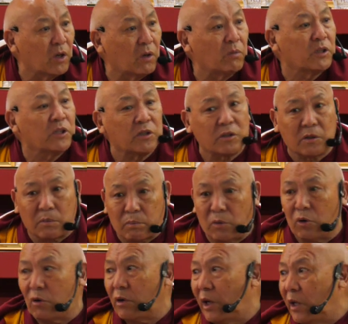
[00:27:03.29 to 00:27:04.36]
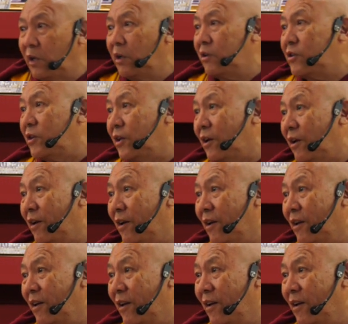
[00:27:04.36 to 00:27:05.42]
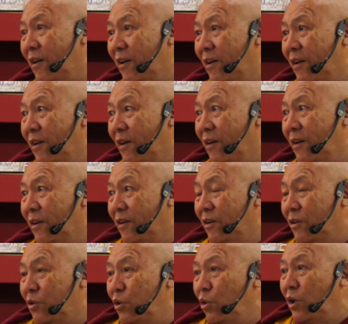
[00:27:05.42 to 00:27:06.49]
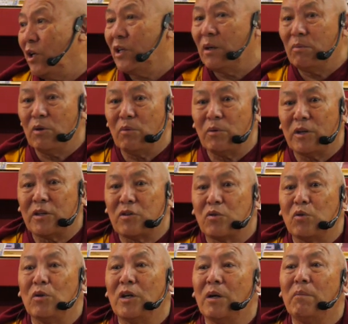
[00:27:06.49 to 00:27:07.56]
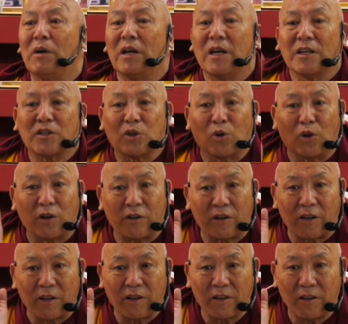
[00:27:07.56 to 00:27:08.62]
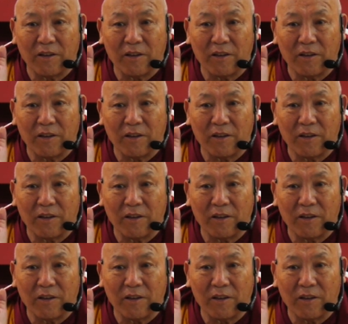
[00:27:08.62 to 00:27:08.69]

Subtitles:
which is a pure energy. So you can develop it to limitless quality.